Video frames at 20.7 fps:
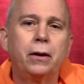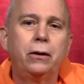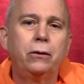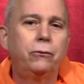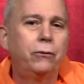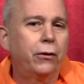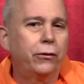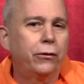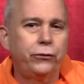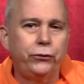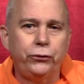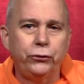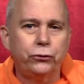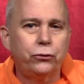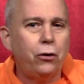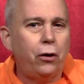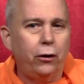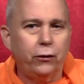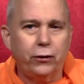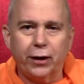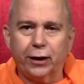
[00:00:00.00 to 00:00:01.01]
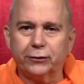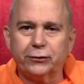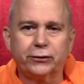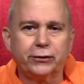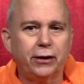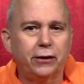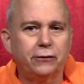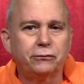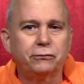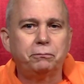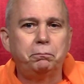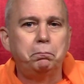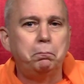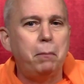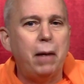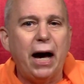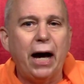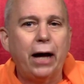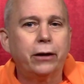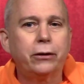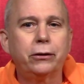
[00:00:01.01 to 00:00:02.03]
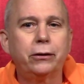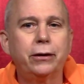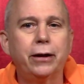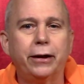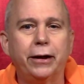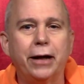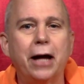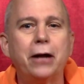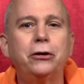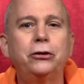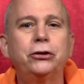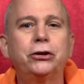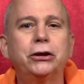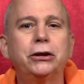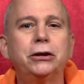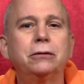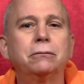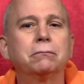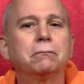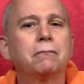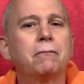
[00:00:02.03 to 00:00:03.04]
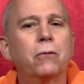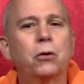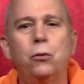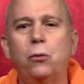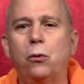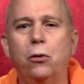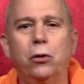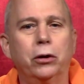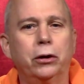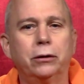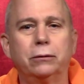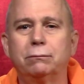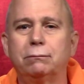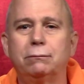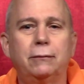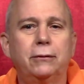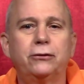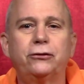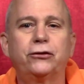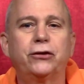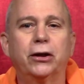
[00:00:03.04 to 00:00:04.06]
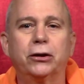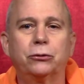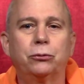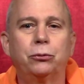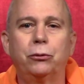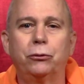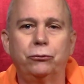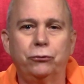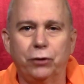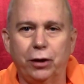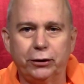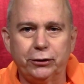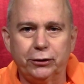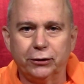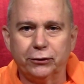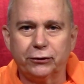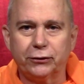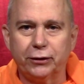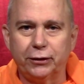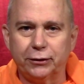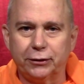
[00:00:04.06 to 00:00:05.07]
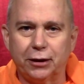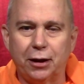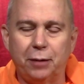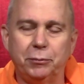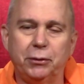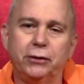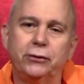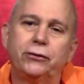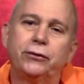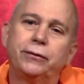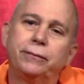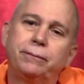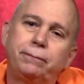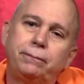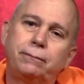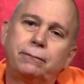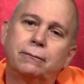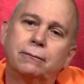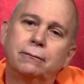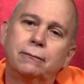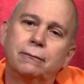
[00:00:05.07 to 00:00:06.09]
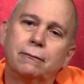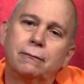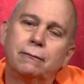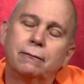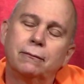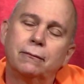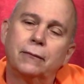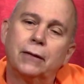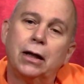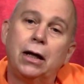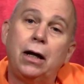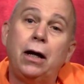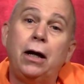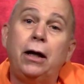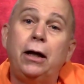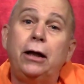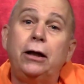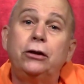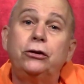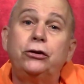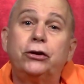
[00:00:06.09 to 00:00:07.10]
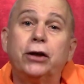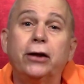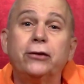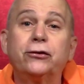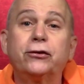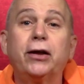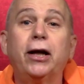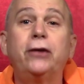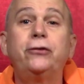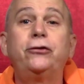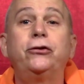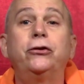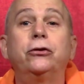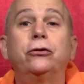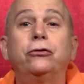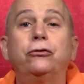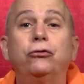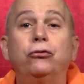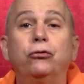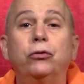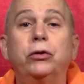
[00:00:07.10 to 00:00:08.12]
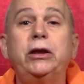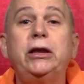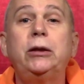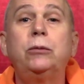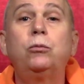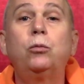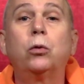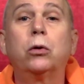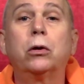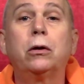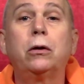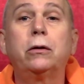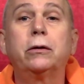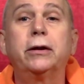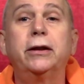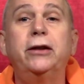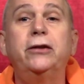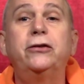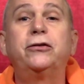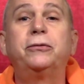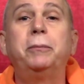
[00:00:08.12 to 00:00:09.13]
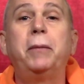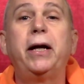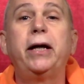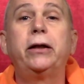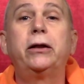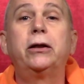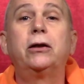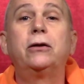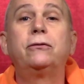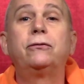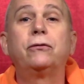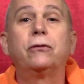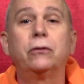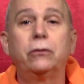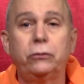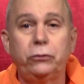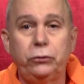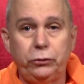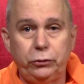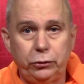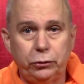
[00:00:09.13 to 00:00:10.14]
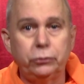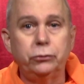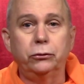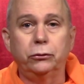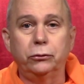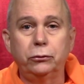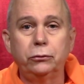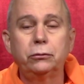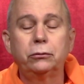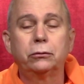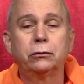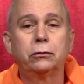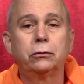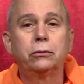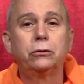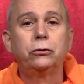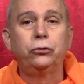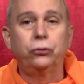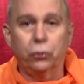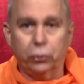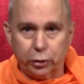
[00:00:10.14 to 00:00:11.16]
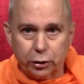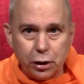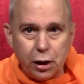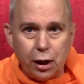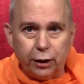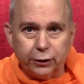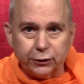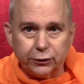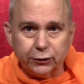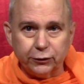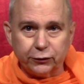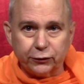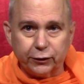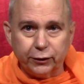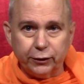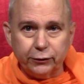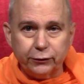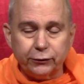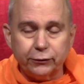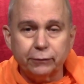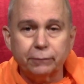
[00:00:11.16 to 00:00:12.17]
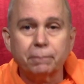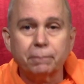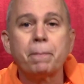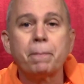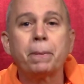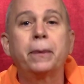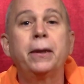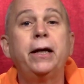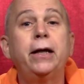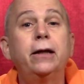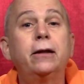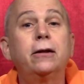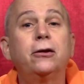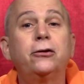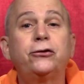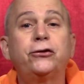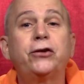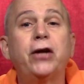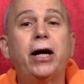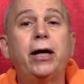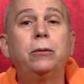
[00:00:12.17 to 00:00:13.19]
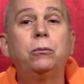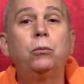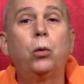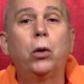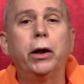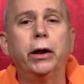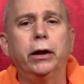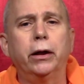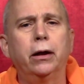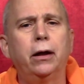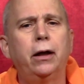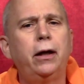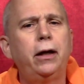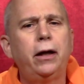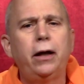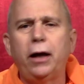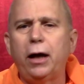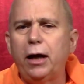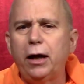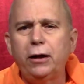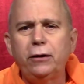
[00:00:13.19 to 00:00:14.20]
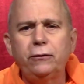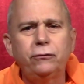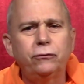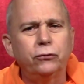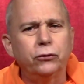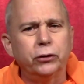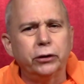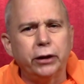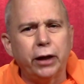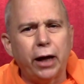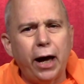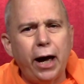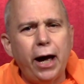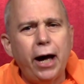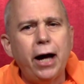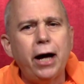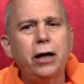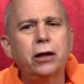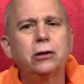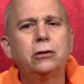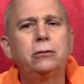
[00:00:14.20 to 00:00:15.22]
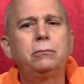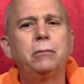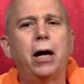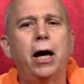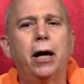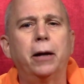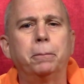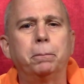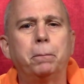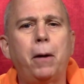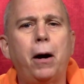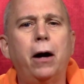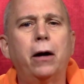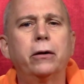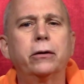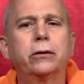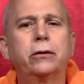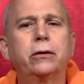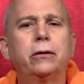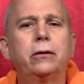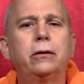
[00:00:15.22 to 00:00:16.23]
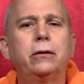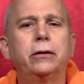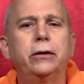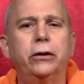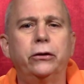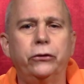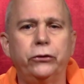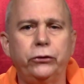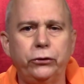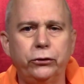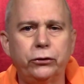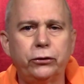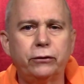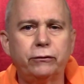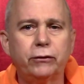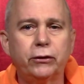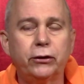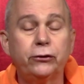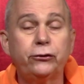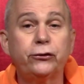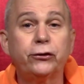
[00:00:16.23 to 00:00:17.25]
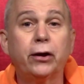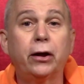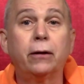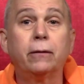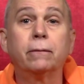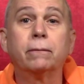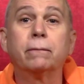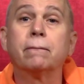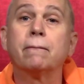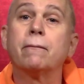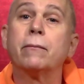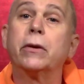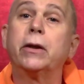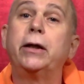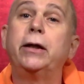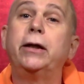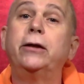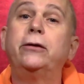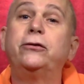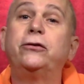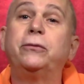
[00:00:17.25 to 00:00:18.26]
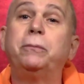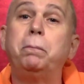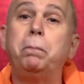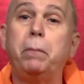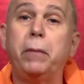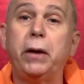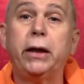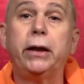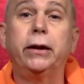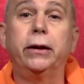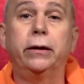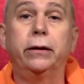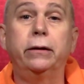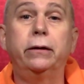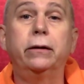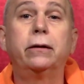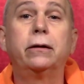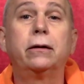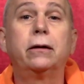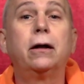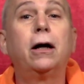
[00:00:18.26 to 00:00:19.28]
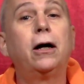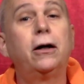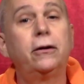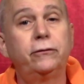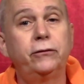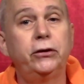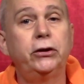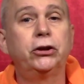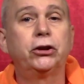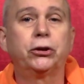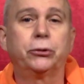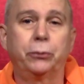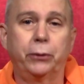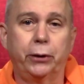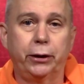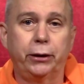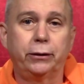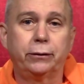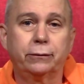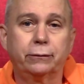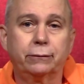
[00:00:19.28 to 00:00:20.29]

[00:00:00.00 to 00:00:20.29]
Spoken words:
whether you call that stuff matter and energy or sattva, rajas, and tamas. Just as your dream world is made of you, your consciousness, in the same way, every atom and particle in the universe is made of Ishvara.